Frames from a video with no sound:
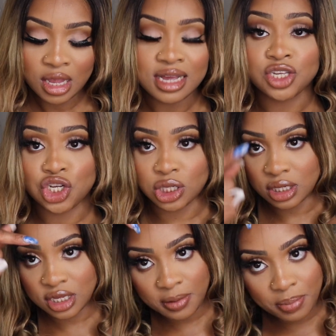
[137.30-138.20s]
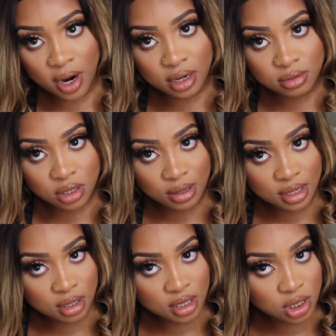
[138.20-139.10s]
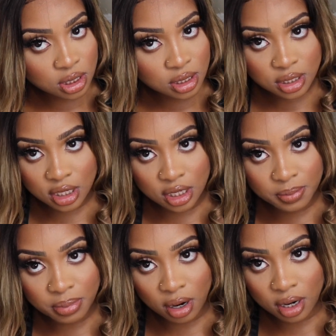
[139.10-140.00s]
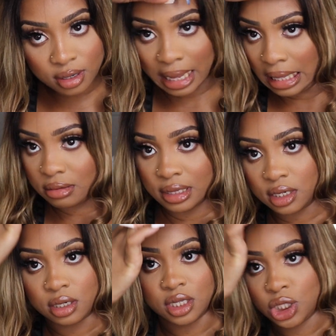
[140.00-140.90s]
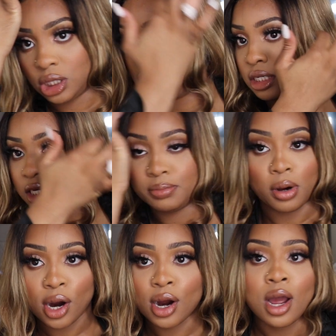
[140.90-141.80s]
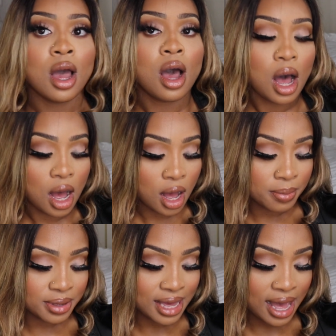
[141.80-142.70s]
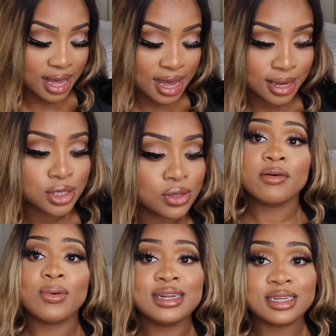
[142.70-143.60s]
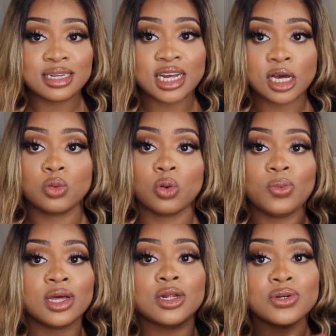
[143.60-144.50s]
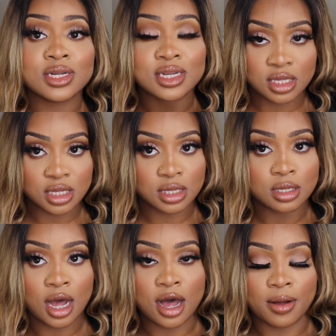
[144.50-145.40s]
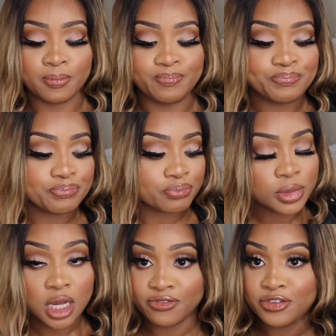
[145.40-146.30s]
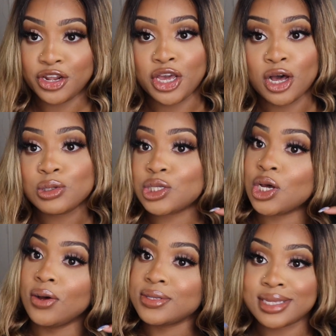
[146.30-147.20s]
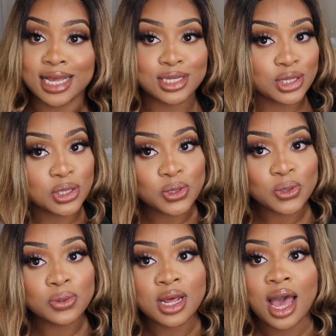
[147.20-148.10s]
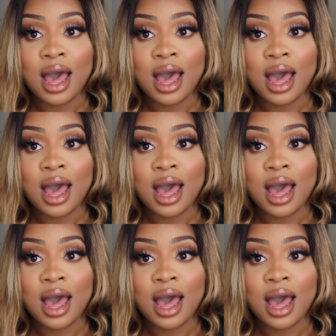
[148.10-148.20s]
it's just a T part, so literally just a T part, like literally just a T part. But yeah guys, giveaway details will be included in this video, so stay tuned.